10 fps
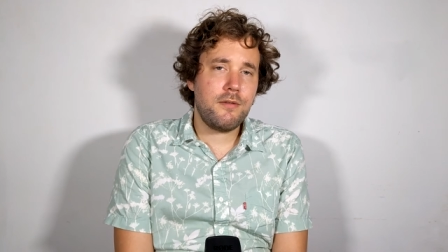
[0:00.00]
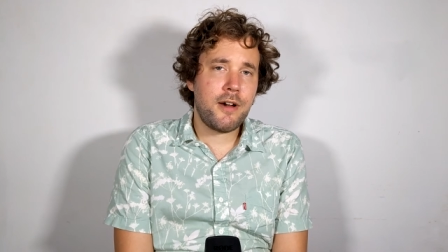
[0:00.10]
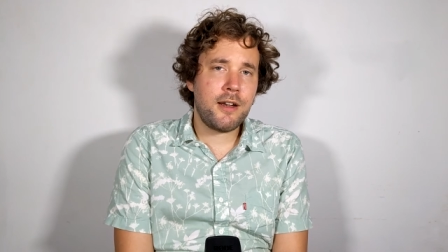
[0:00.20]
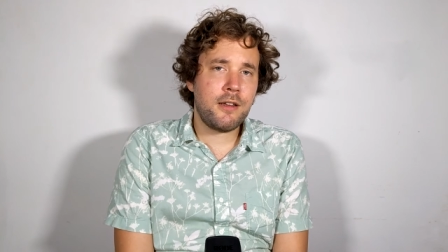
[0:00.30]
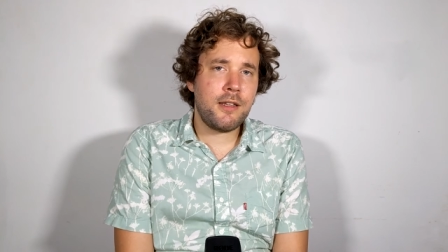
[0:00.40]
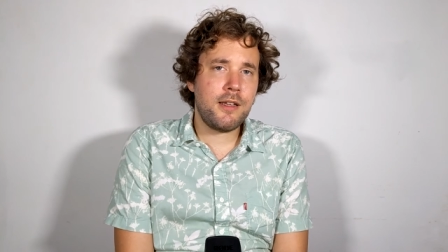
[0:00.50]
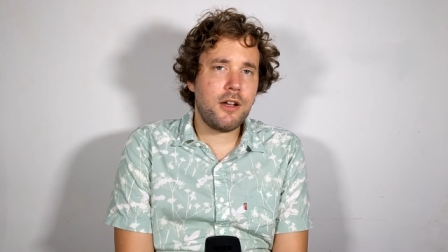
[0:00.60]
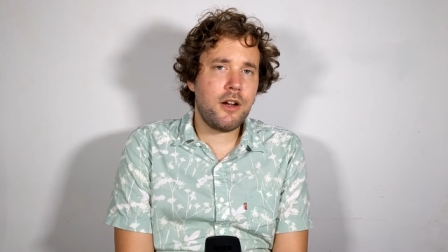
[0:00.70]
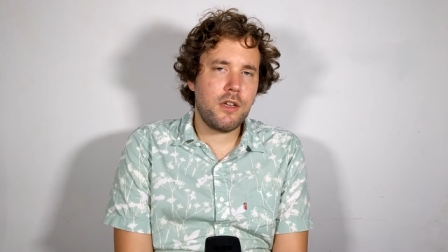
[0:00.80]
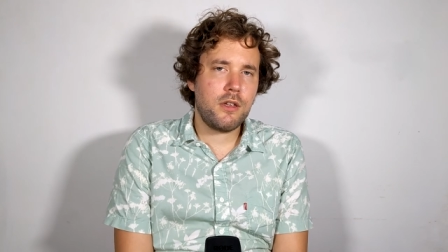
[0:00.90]
Finally,
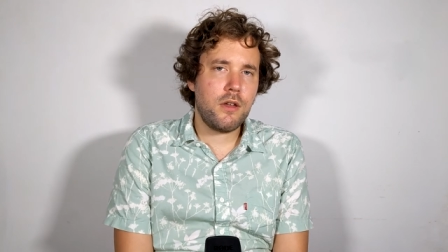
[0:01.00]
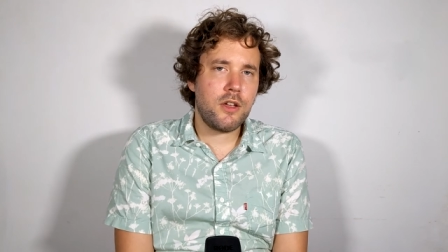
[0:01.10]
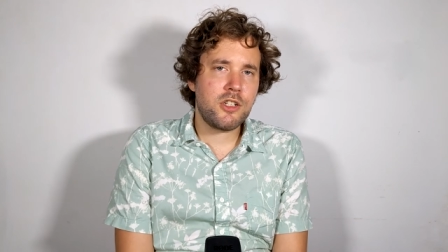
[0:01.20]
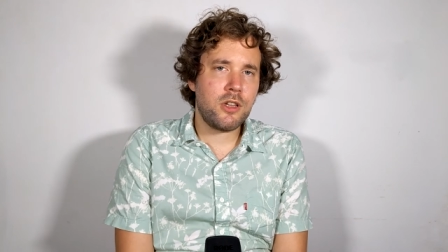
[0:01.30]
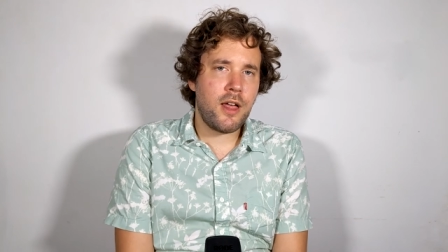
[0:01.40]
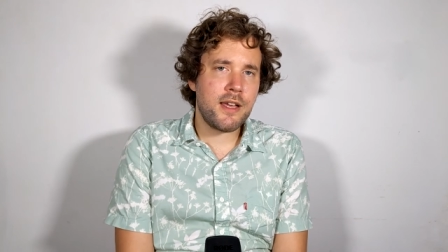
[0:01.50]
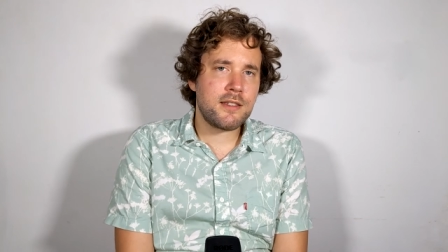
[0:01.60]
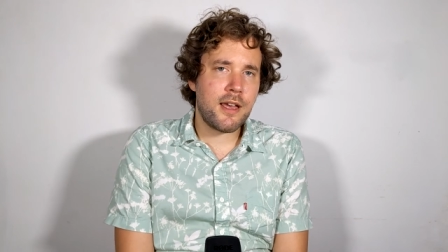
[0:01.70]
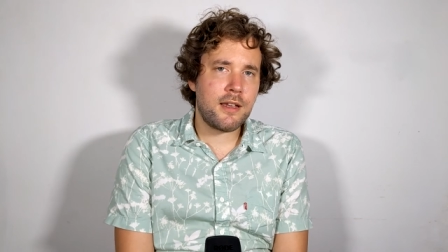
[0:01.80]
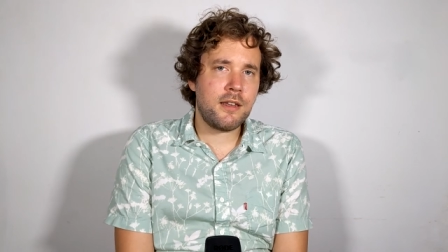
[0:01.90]
on July
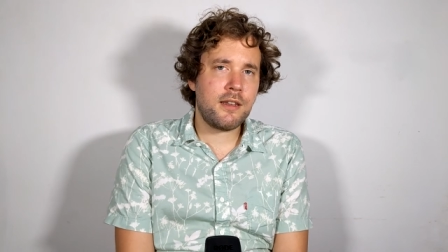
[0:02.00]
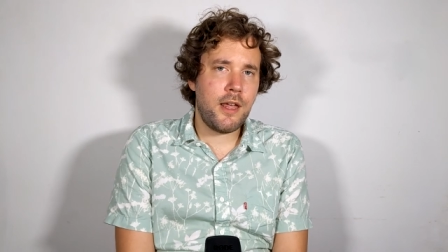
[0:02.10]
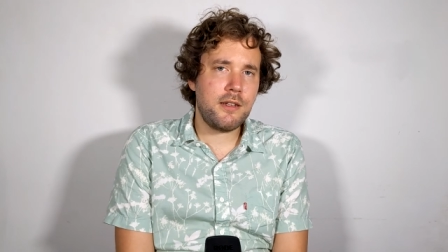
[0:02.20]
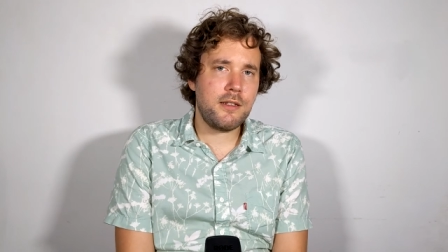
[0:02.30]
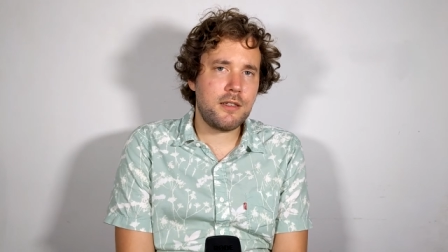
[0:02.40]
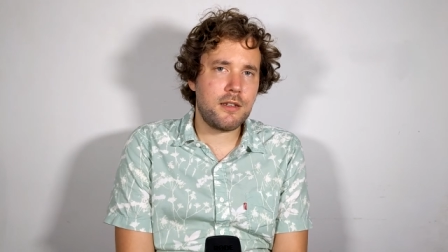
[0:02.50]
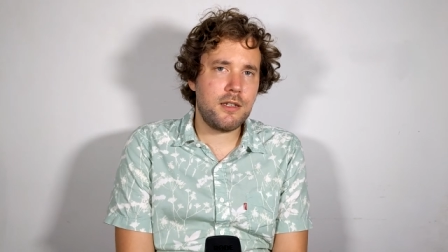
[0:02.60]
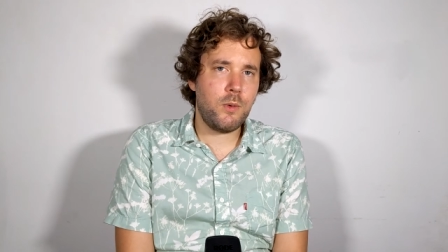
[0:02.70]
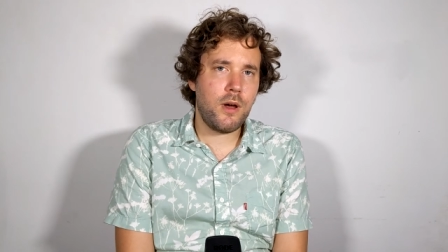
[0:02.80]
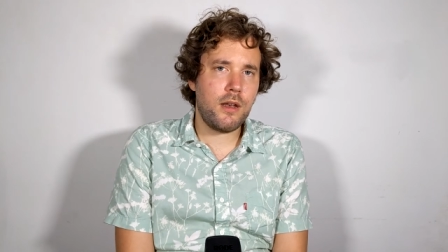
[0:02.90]
2,
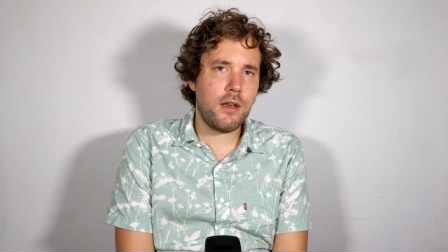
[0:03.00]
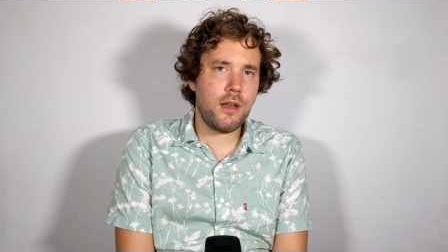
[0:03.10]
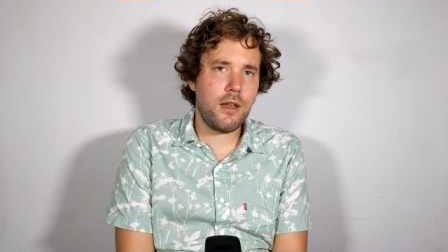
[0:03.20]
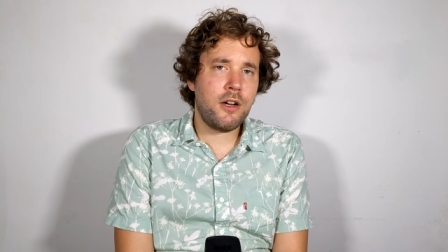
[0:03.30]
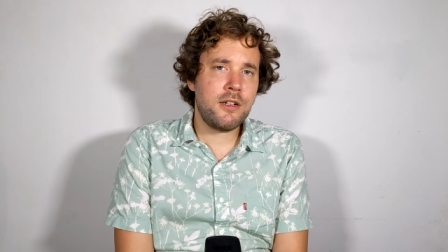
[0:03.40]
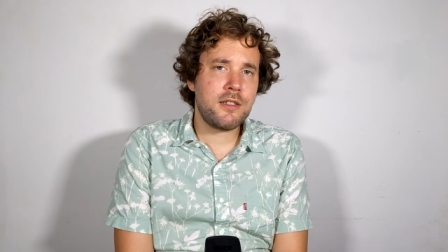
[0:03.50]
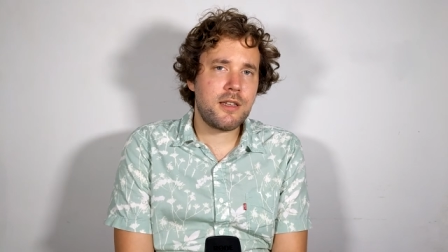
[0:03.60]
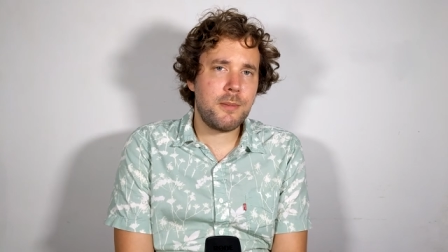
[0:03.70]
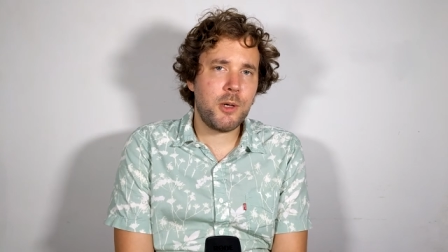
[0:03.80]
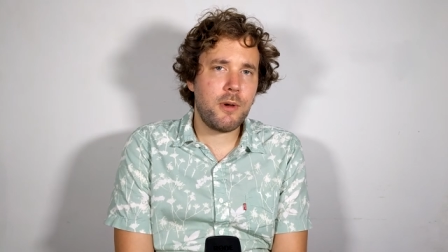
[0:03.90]
1961,
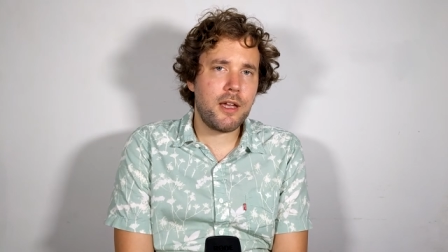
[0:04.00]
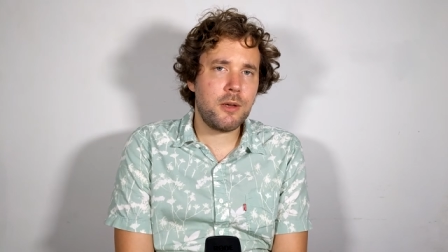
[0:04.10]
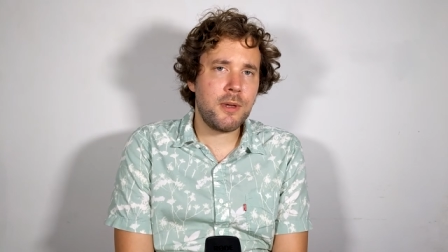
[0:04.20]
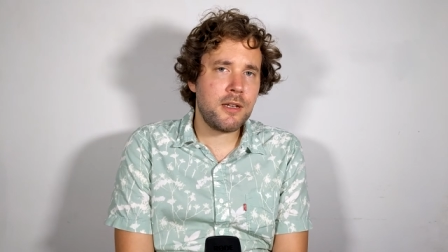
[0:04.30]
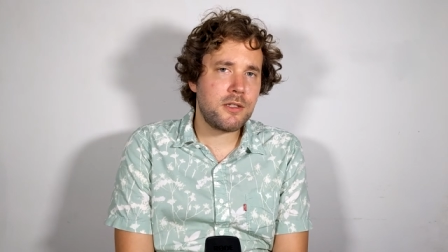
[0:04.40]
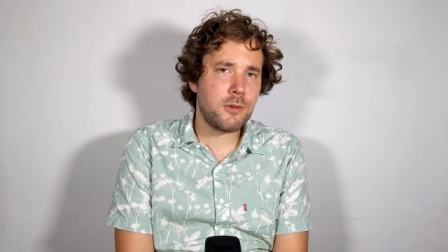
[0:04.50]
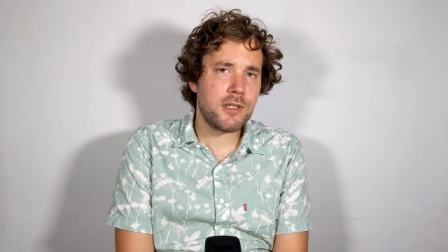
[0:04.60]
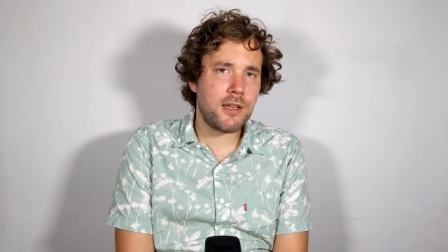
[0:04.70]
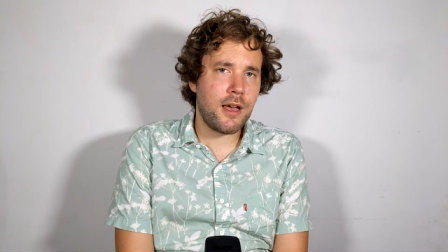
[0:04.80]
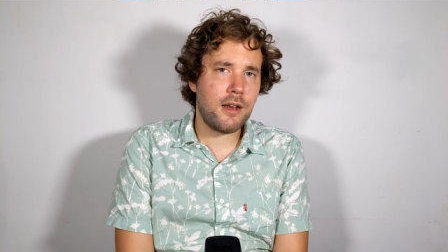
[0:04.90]
Ernest Hemingway committed
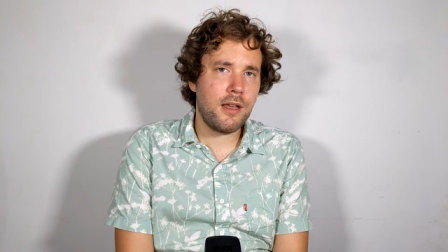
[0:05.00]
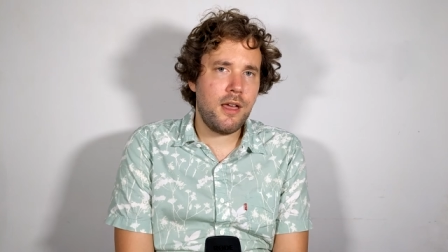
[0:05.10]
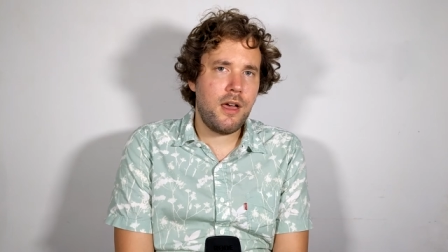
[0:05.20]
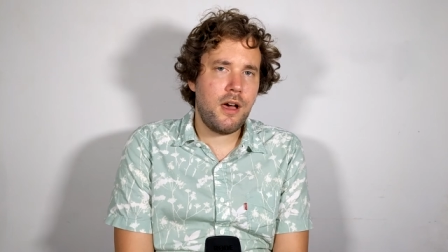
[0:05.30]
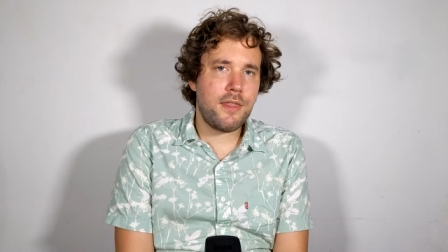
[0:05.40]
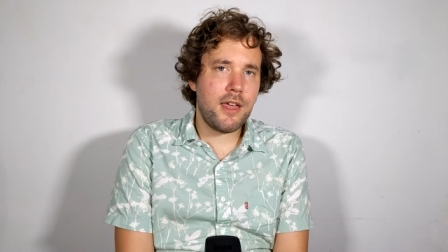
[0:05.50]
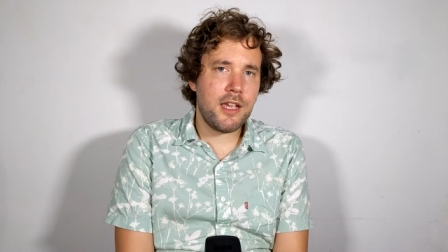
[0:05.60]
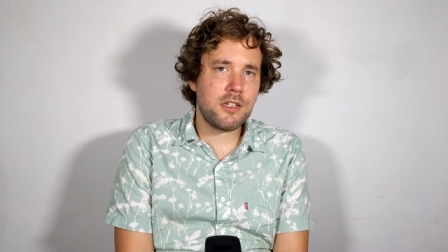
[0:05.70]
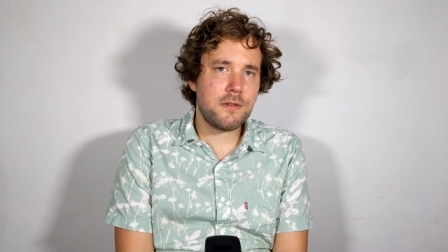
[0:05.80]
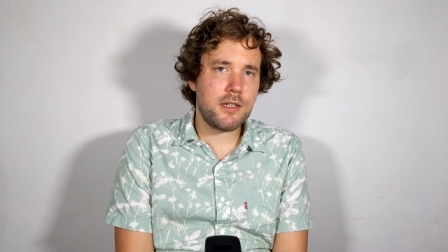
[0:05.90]
suicide at the
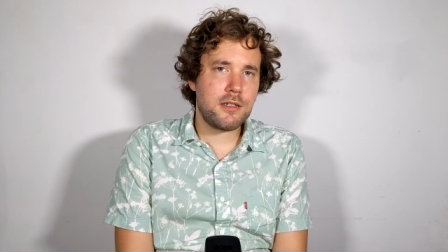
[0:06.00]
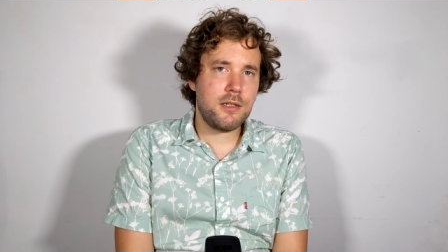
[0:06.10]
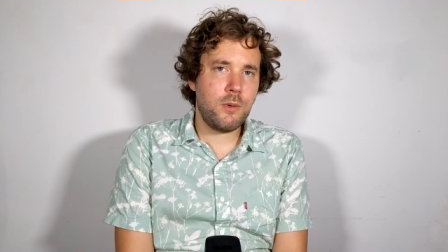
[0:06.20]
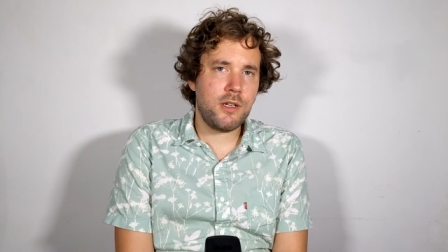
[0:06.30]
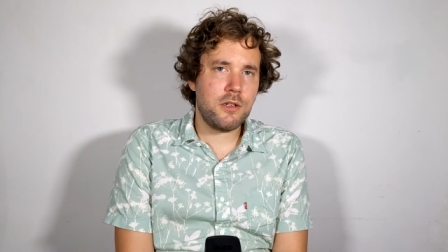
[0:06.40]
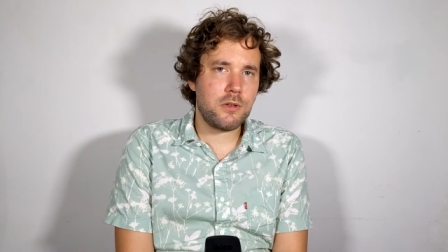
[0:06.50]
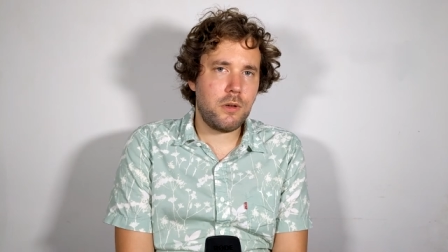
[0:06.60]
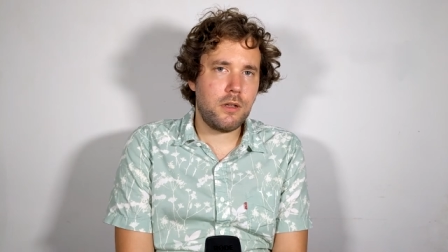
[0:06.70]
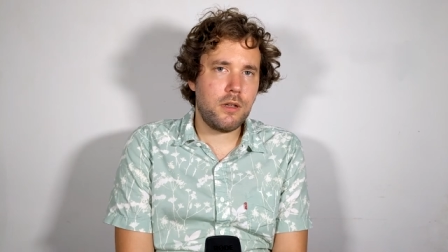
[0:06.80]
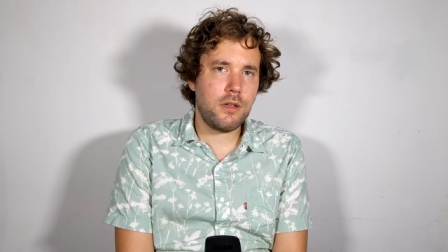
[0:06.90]
age of 61 years old.